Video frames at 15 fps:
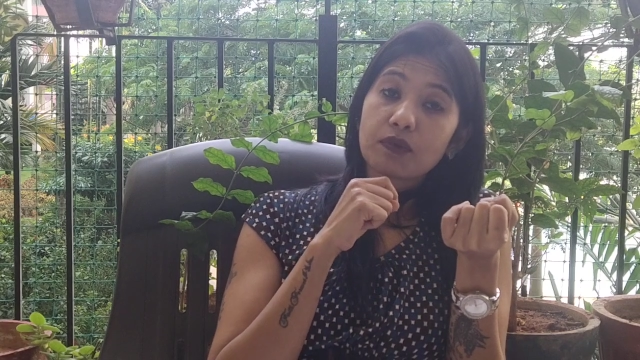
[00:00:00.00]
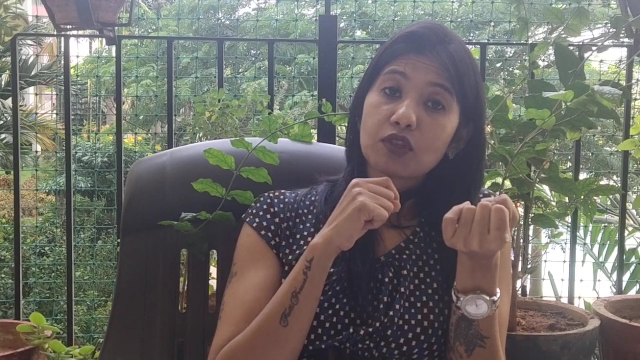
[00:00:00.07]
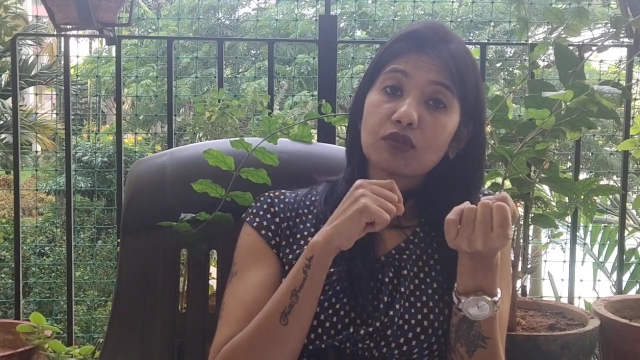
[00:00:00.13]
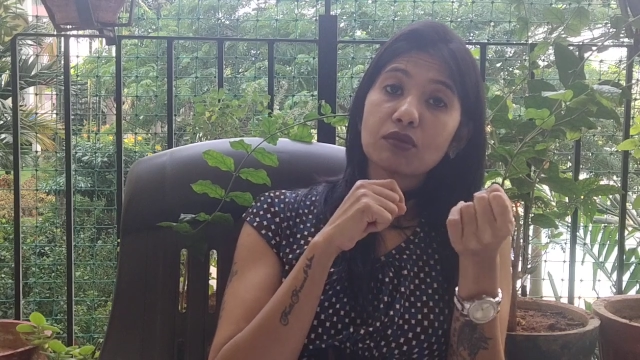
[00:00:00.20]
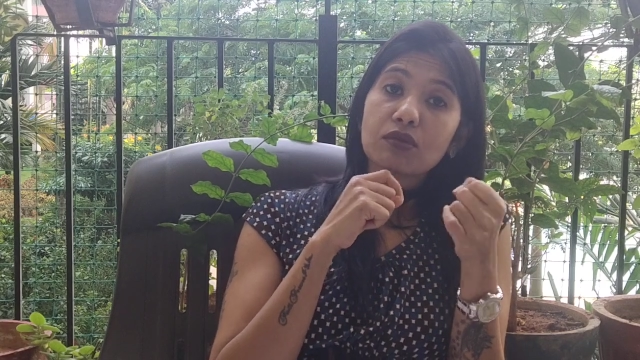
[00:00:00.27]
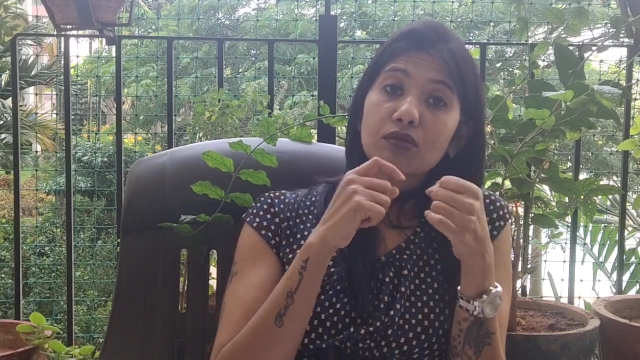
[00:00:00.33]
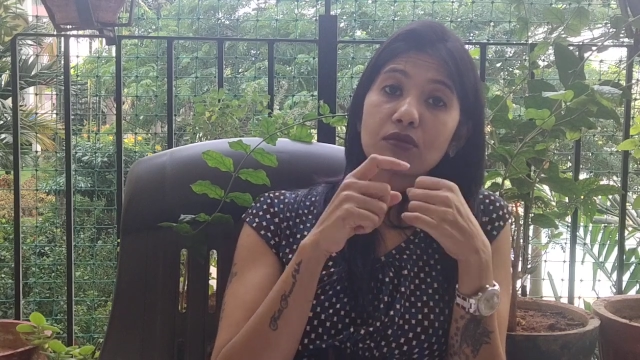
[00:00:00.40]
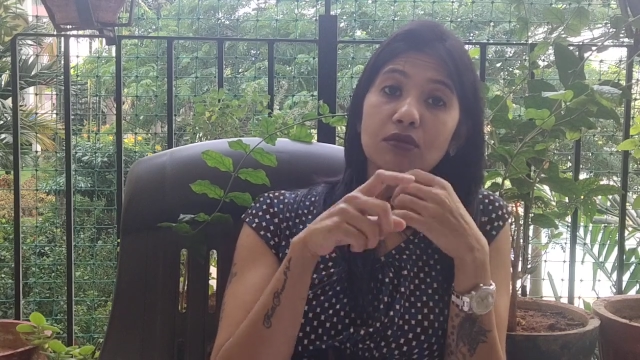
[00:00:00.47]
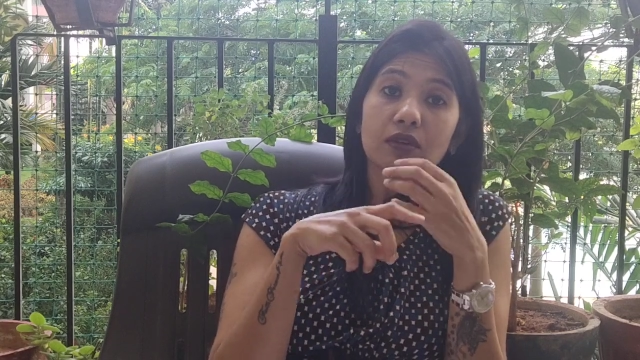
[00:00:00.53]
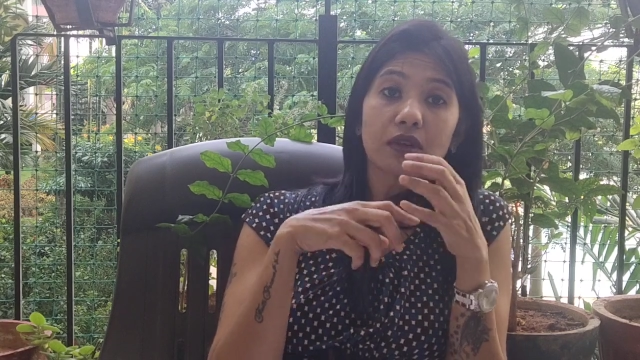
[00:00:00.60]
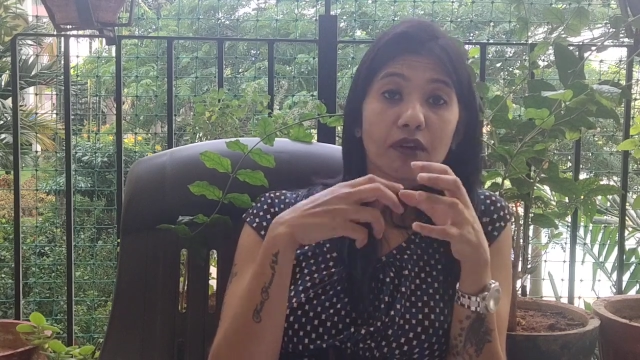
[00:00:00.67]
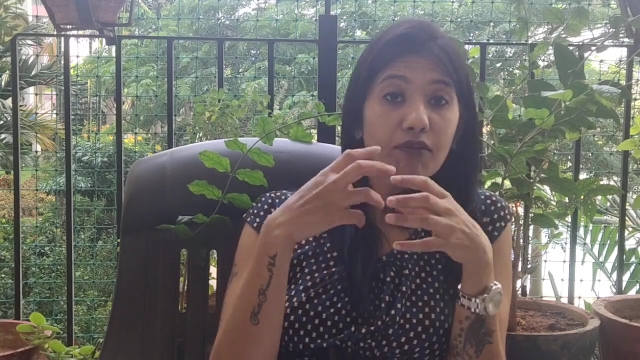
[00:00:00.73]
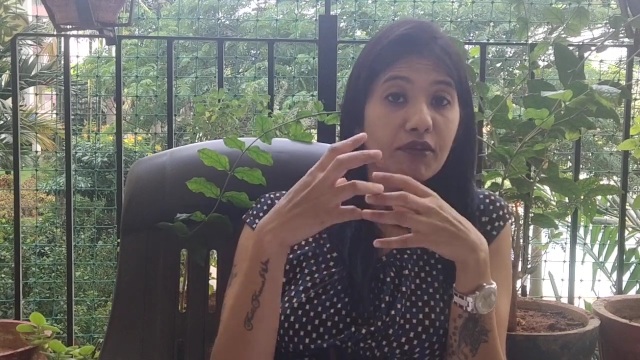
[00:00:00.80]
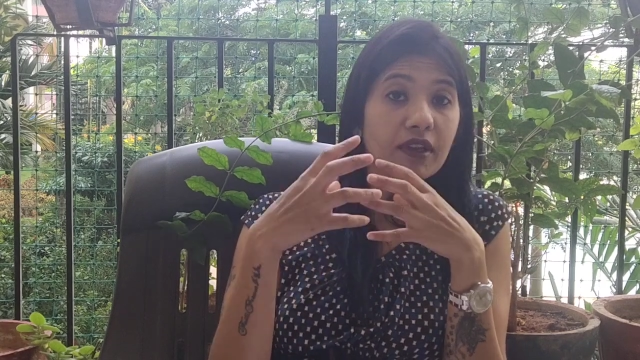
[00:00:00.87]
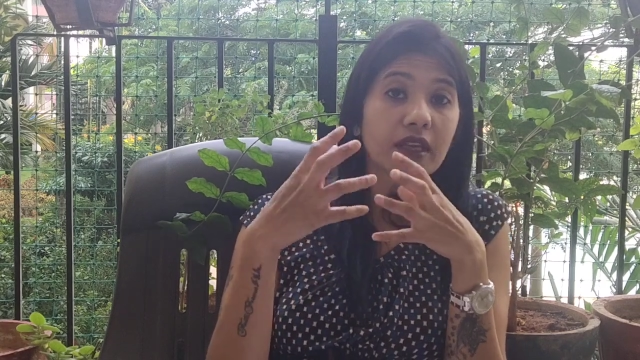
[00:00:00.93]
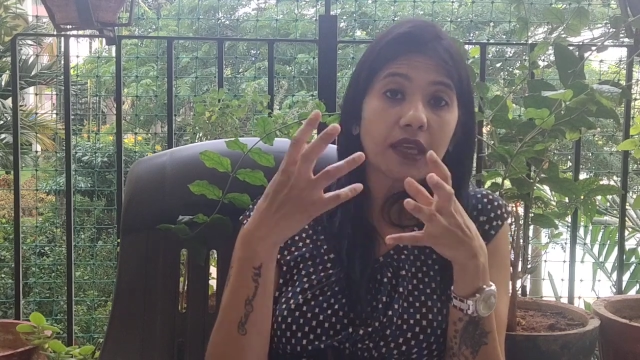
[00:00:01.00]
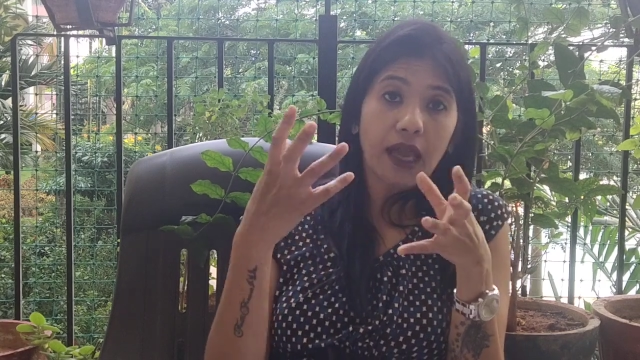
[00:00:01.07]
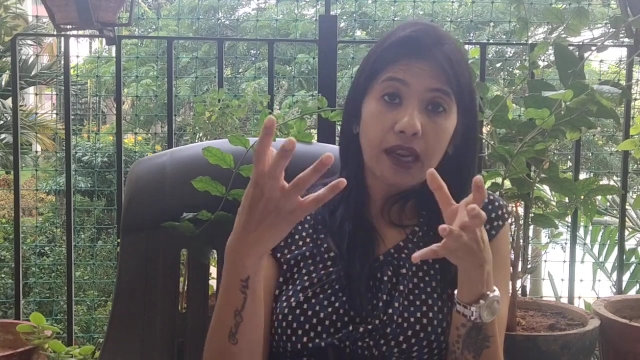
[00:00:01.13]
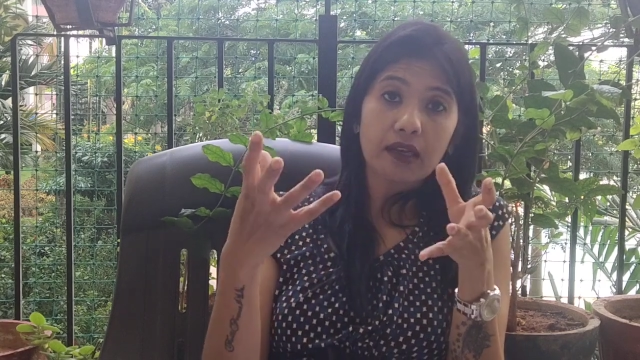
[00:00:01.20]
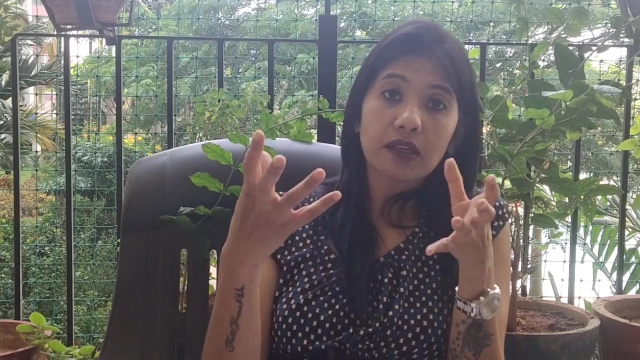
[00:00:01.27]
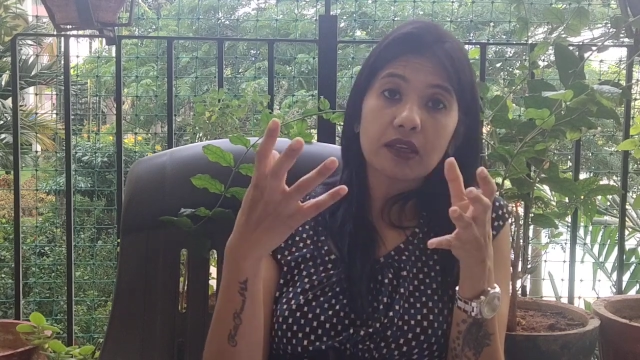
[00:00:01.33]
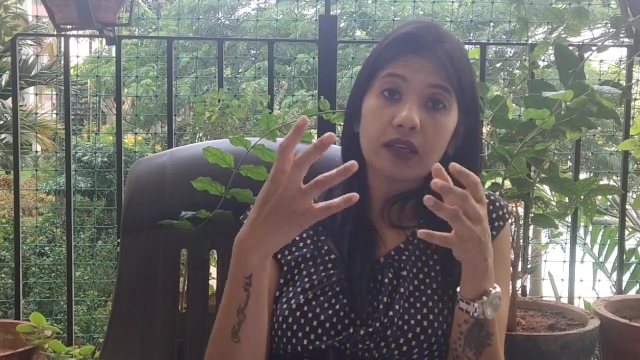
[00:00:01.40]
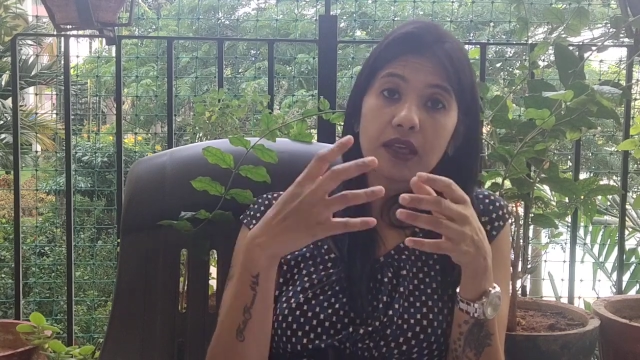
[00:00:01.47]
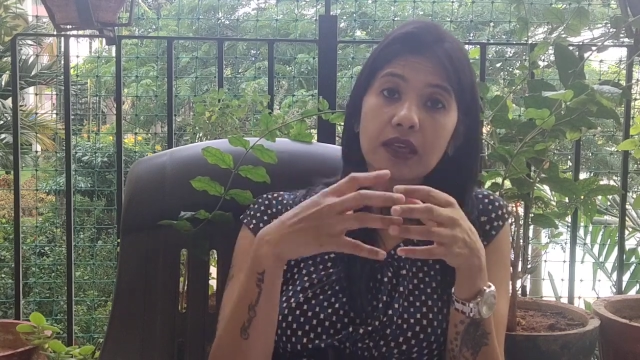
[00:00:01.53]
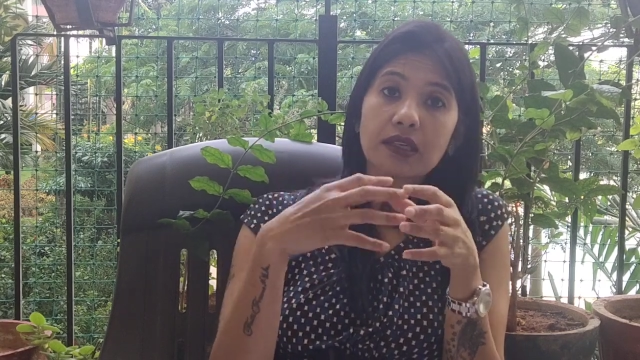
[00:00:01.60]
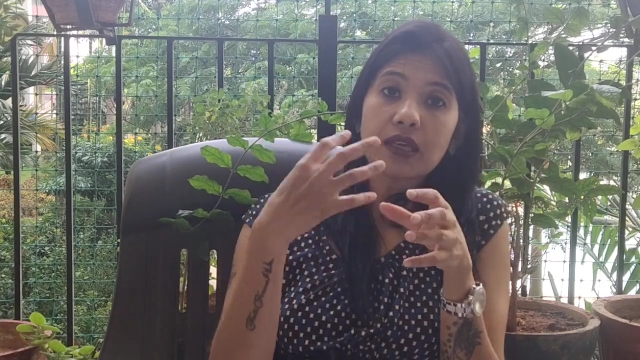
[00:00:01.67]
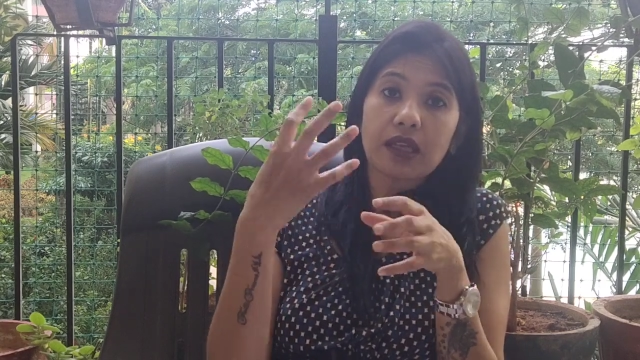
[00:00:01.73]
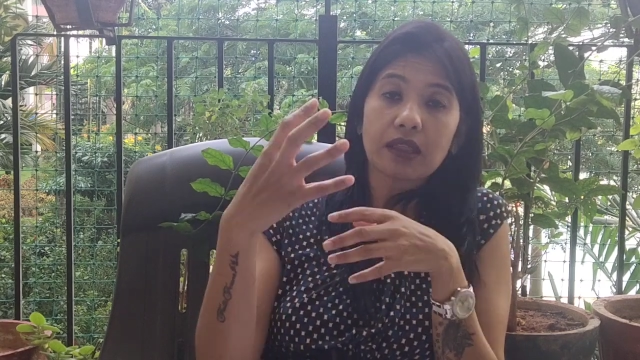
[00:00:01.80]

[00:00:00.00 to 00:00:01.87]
to roughly calculate